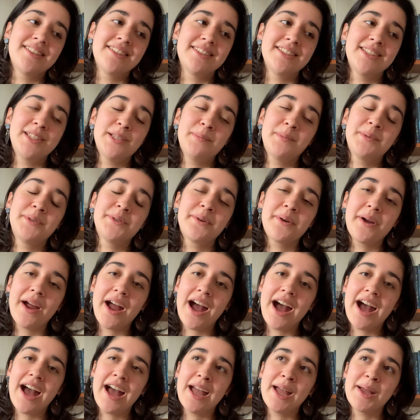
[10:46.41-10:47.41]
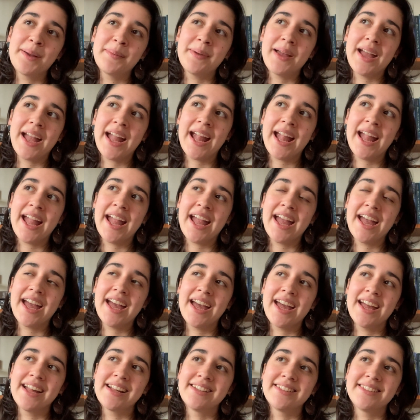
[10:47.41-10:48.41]
subscribe,
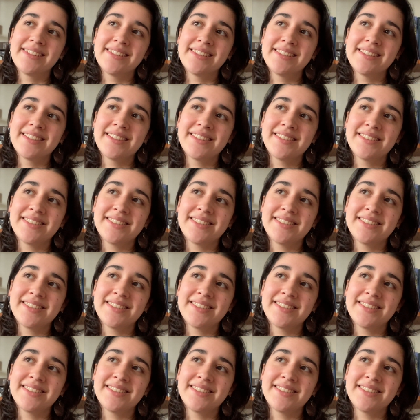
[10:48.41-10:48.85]
and